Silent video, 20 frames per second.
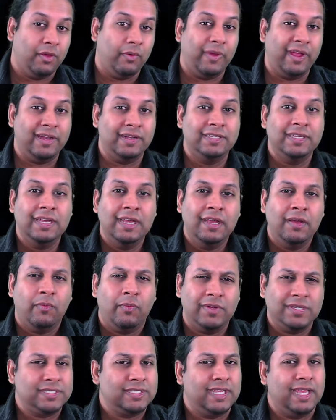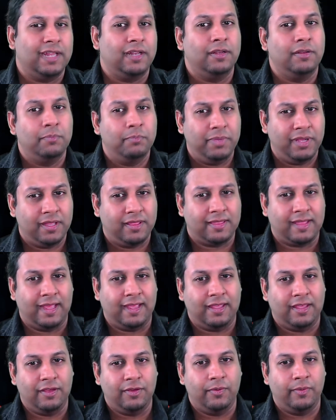And once again, big
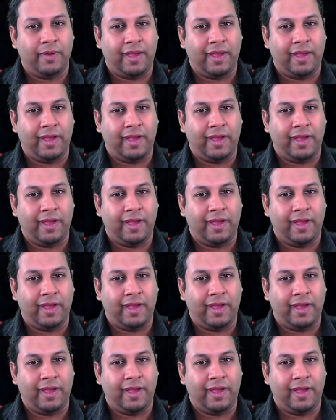thank you,